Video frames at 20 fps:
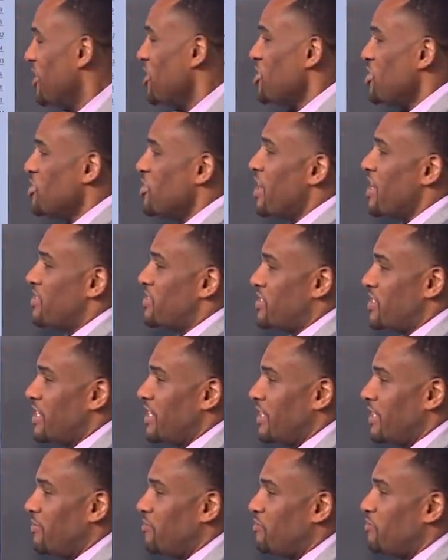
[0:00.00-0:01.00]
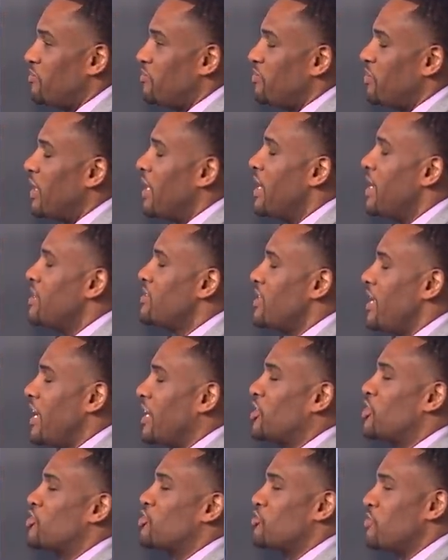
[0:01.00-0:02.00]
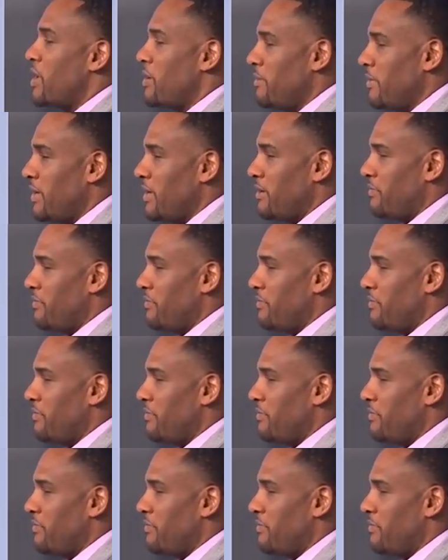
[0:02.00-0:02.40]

U N C plays extremely